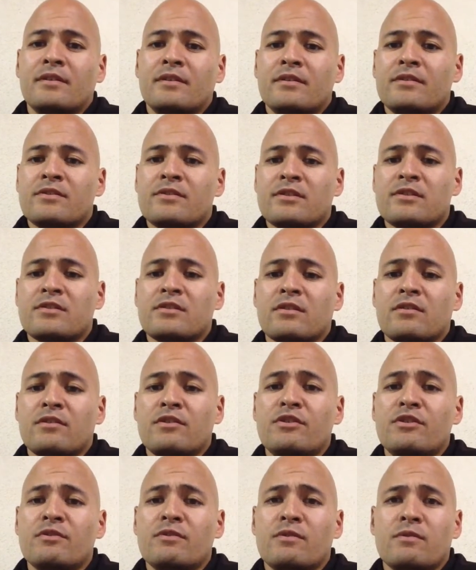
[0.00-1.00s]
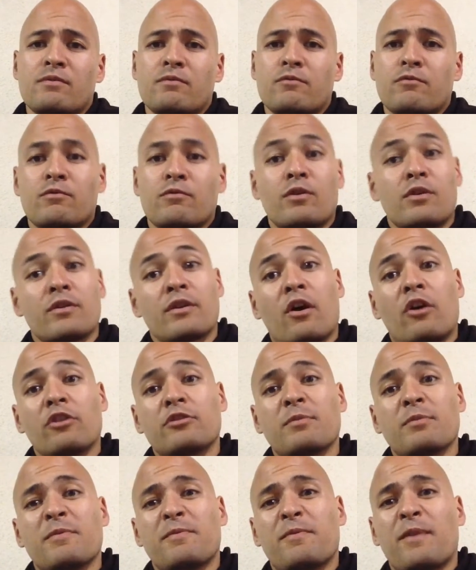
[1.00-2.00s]
just World
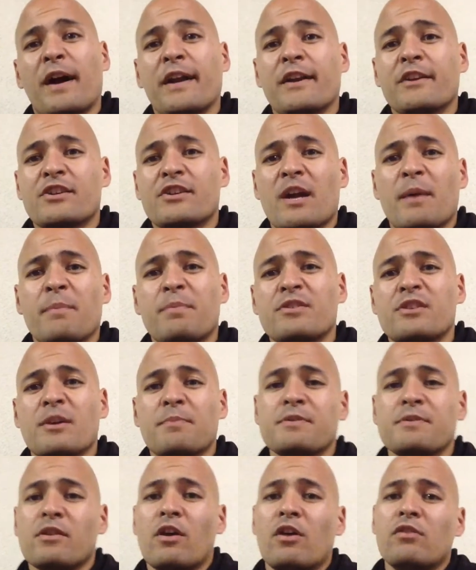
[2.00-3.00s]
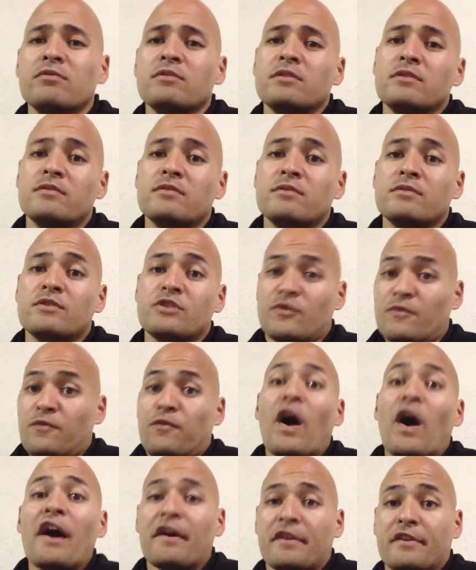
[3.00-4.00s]
Ultimate Fighting Championship alone, it's
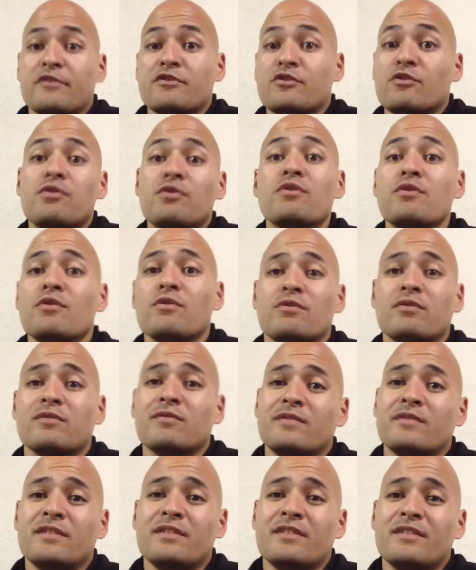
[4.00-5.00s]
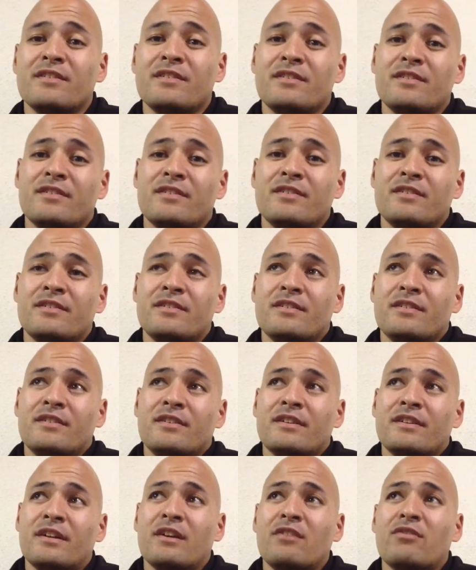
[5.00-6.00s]
fine, it's cool.
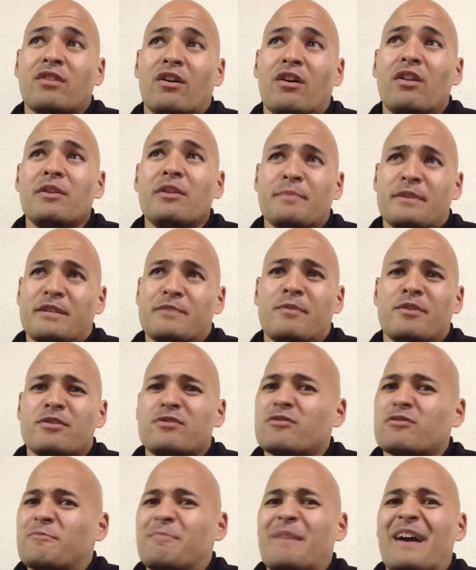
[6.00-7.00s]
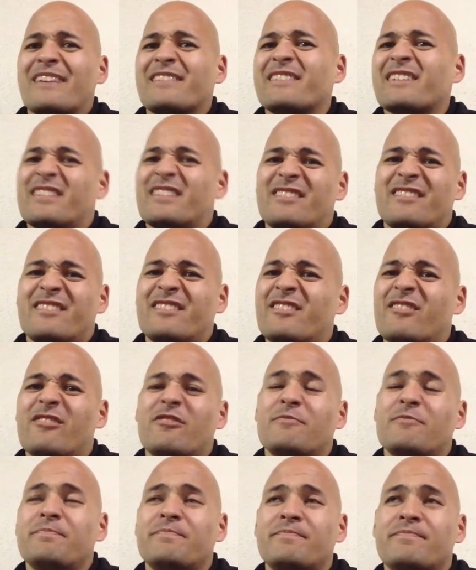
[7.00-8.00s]
They don't call it mixed martial arts back
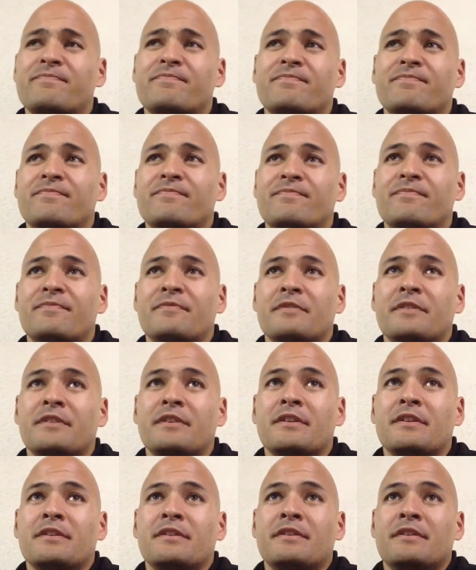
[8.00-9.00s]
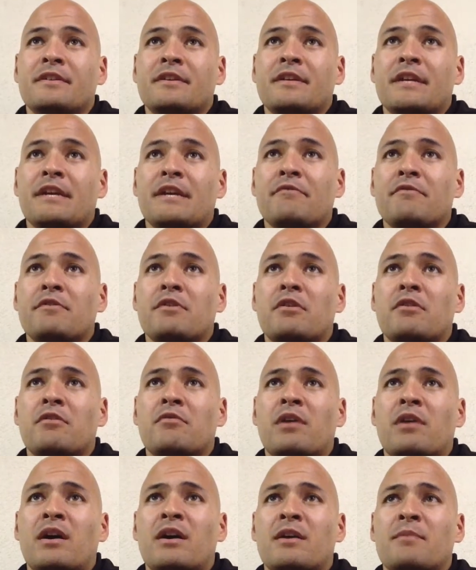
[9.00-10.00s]
then, Even
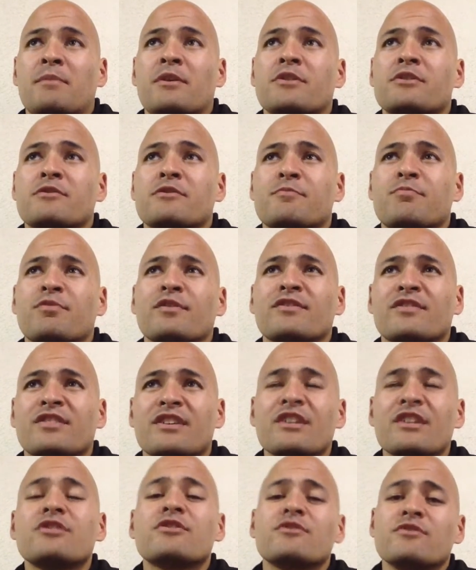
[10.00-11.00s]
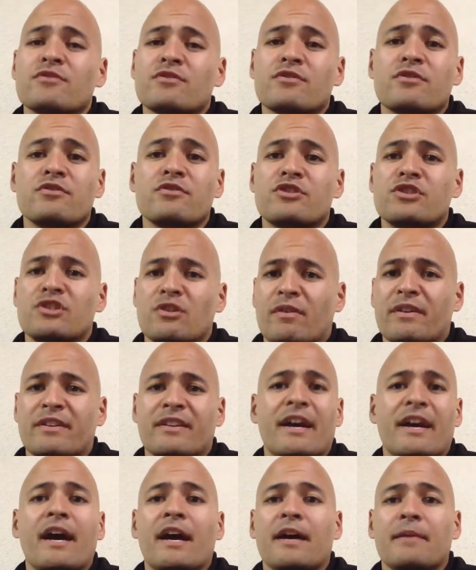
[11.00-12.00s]
though martial arts practitioners could join
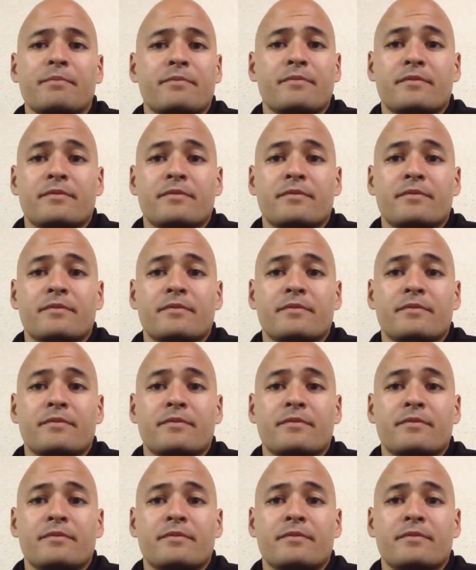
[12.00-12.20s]
that,